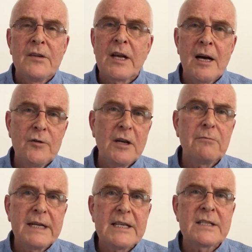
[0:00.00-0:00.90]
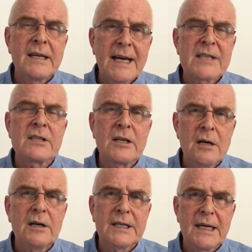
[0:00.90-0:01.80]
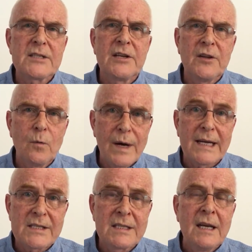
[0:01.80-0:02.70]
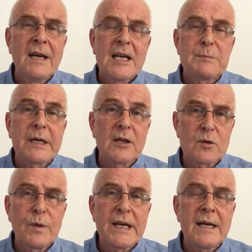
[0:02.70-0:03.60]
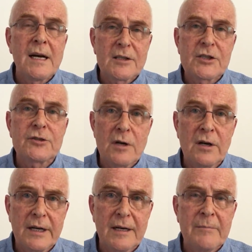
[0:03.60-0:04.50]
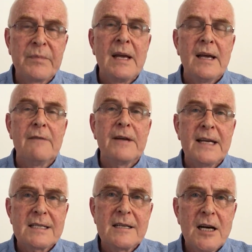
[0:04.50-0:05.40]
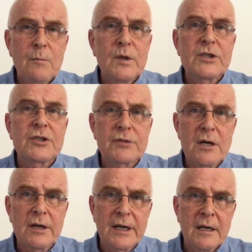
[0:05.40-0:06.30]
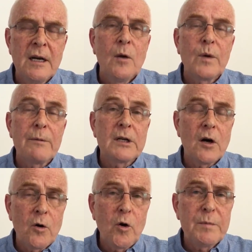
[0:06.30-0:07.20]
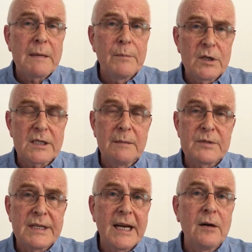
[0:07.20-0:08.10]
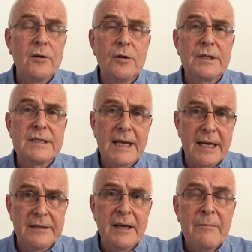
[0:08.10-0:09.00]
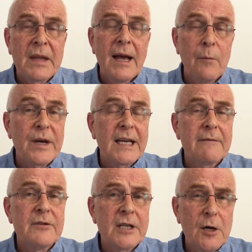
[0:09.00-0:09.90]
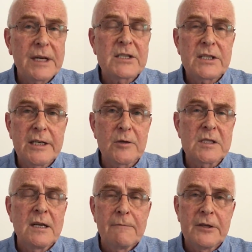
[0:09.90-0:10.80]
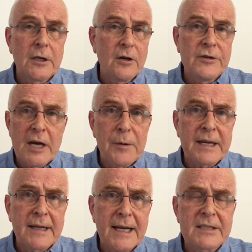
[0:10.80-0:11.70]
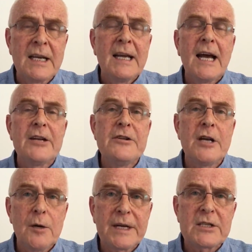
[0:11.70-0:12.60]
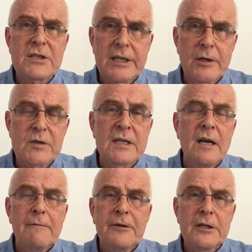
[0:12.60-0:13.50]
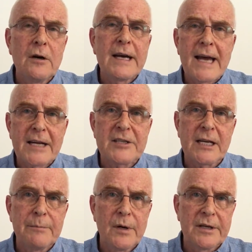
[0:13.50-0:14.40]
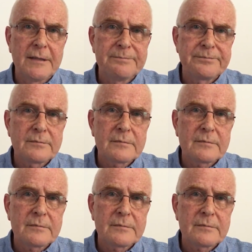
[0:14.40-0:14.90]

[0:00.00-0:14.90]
The only reason it hasn't conquered us in the West is because we are stronger. If Islam was stronger, we would all be Muslims now or dead. And we have no excuse for not knowing that, and no excuse for not acting upon it.